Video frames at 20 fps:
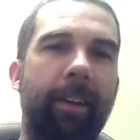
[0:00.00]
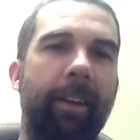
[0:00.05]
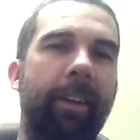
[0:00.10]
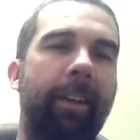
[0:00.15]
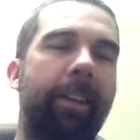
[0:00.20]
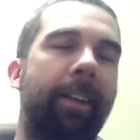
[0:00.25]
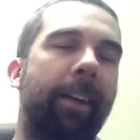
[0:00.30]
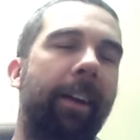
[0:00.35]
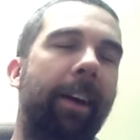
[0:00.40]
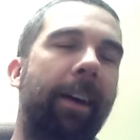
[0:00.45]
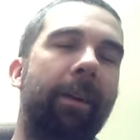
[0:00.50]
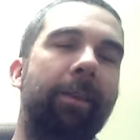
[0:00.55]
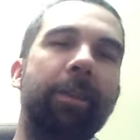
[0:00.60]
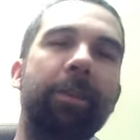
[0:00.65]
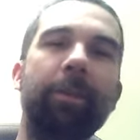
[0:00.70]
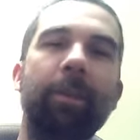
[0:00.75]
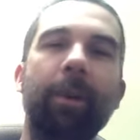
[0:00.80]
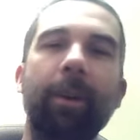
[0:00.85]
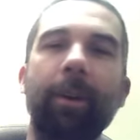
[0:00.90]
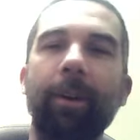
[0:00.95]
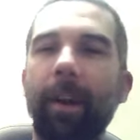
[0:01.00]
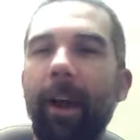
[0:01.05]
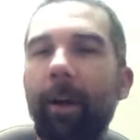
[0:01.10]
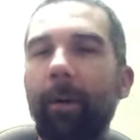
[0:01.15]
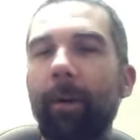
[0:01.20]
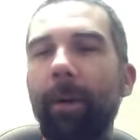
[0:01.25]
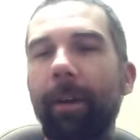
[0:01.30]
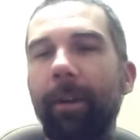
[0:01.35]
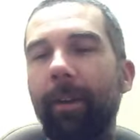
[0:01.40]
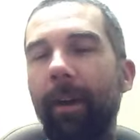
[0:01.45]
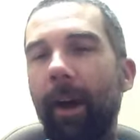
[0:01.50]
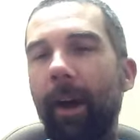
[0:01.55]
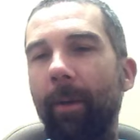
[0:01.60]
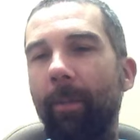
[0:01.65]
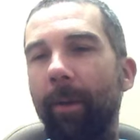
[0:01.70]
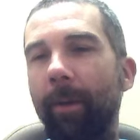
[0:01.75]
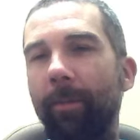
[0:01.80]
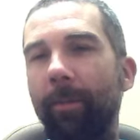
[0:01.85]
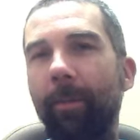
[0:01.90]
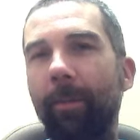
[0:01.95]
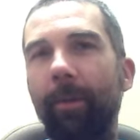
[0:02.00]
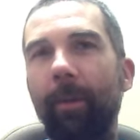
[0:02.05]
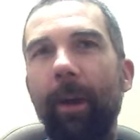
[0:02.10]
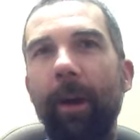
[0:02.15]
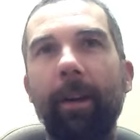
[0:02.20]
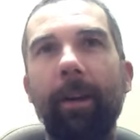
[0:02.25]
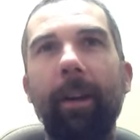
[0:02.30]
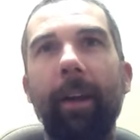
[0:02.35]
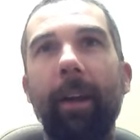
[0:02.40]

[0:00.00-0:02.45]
Yeah, I was just wondering how he could top it, right?